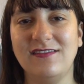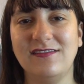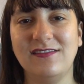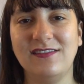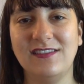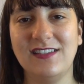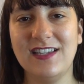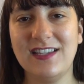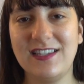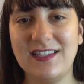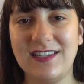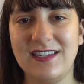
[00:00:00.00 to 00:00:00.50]

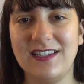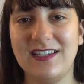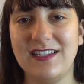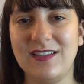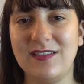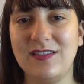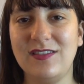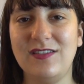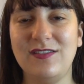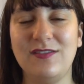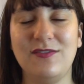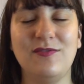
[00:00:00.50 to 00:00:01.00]

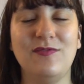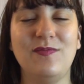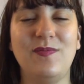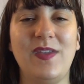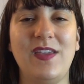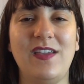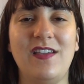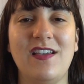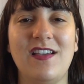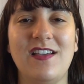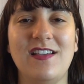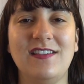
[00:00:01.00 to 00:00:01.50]
listen to,
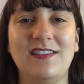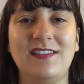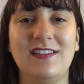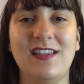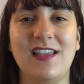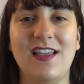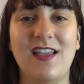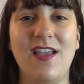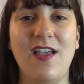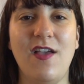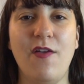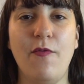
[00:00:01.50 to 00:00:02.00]
because
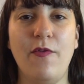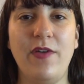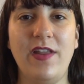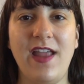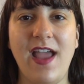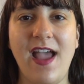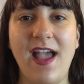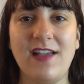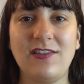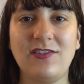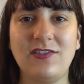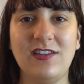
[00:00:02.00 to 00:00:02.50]
what
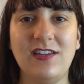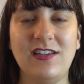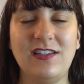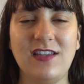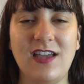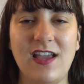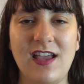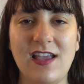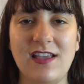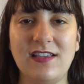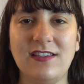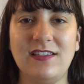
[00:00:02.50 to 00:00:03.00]
it actually
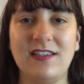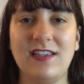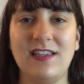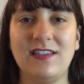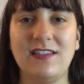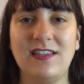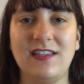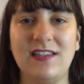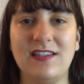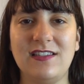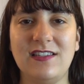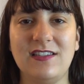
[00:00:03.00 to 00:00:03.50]
does
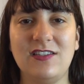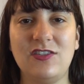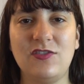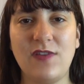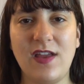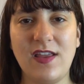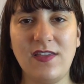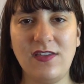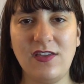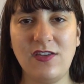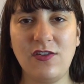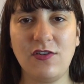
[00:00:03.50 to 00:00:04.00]
is it doesn't
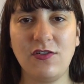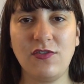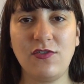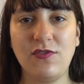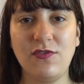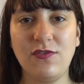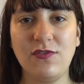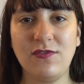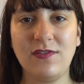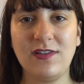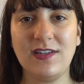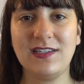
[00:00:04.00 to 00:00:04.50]
strengthen your
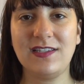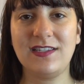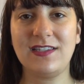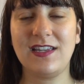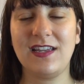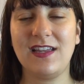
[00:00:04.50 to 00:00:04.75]
uterus,